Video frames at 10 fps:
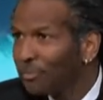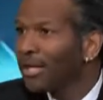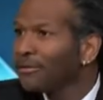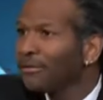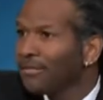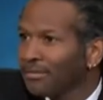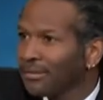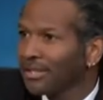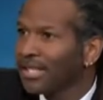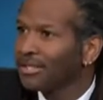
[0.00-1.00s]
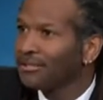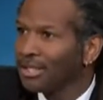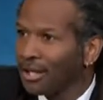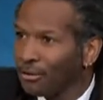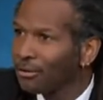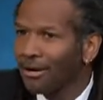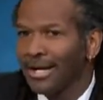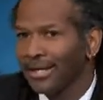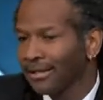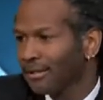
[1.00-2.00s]
Nobody right, remembered right. that during the whole
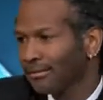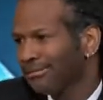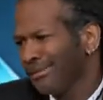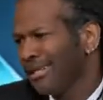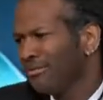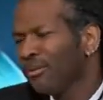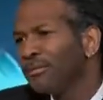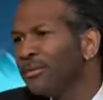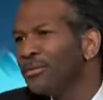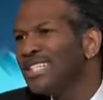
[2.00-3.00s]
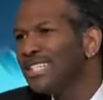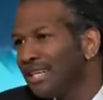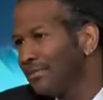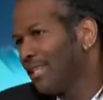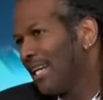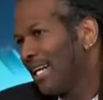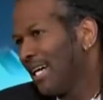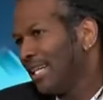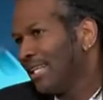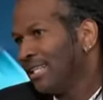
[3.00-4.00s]
crack era, unemployment was never that
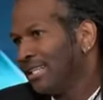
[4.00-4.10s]
high.